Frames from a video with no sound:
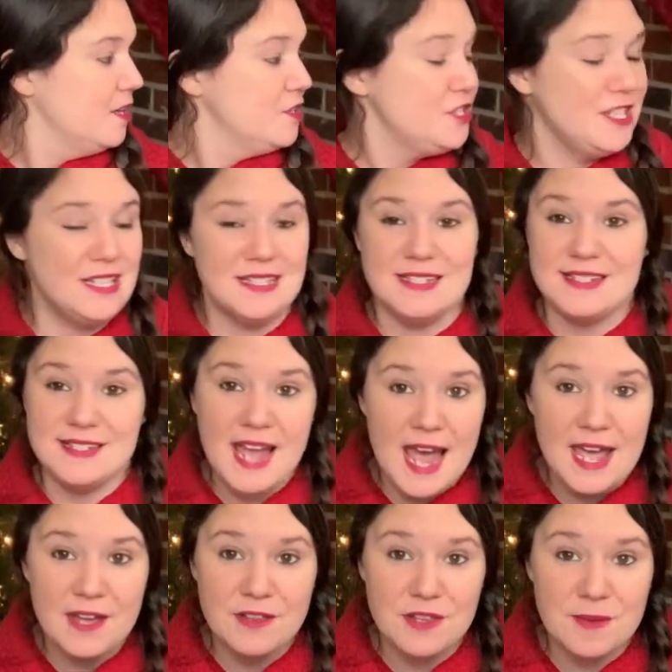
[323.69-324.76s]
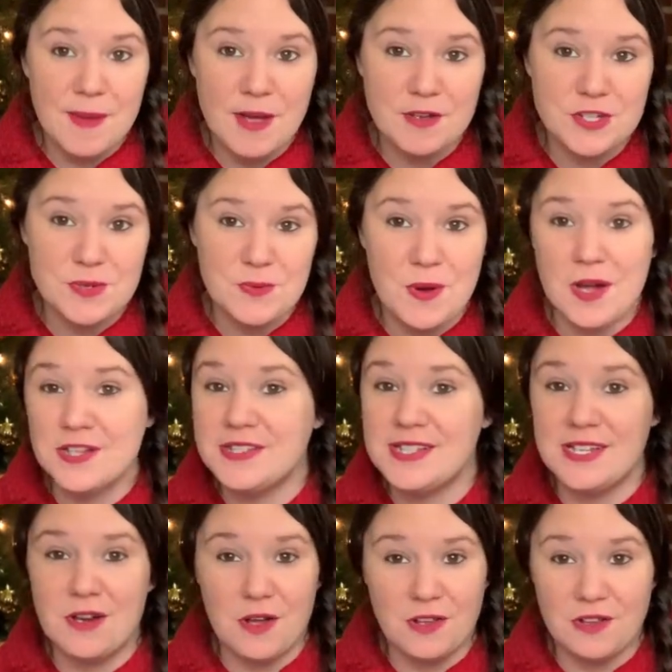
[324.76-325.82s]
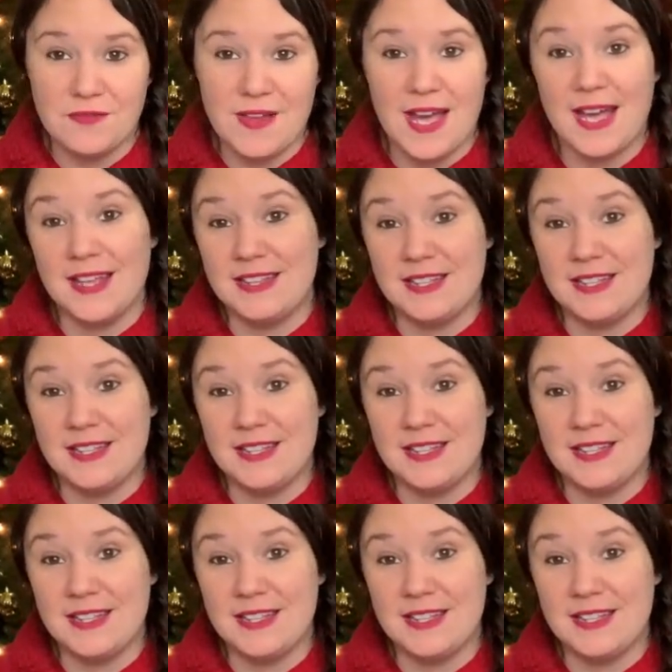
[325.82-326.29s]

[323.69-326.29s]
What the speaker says: She can style them how she wants and all of that.